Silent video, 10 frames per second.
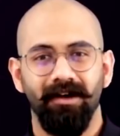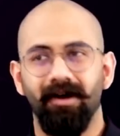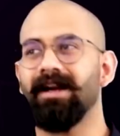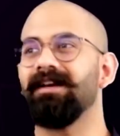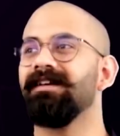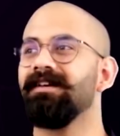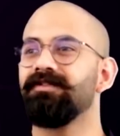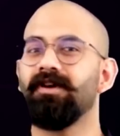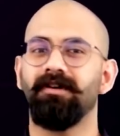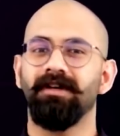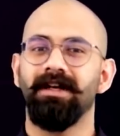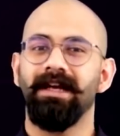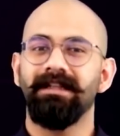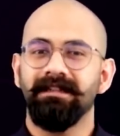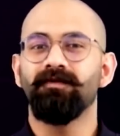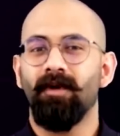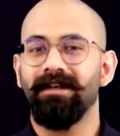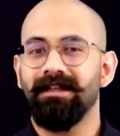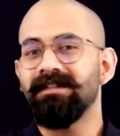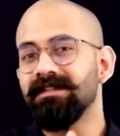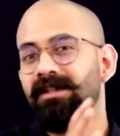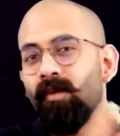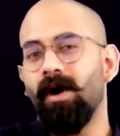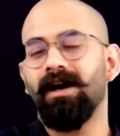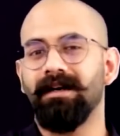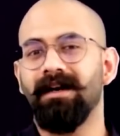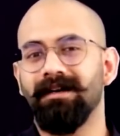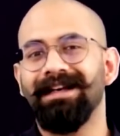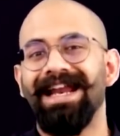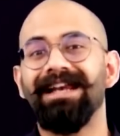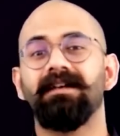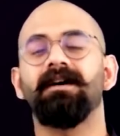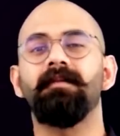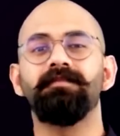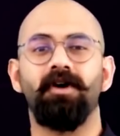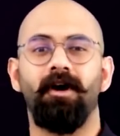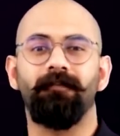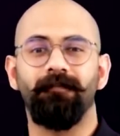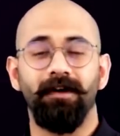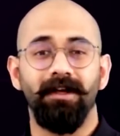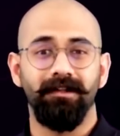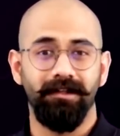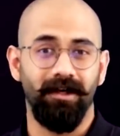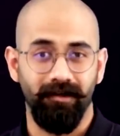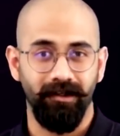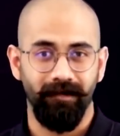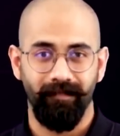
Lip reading: All right. So this is the work done in terms of the torque.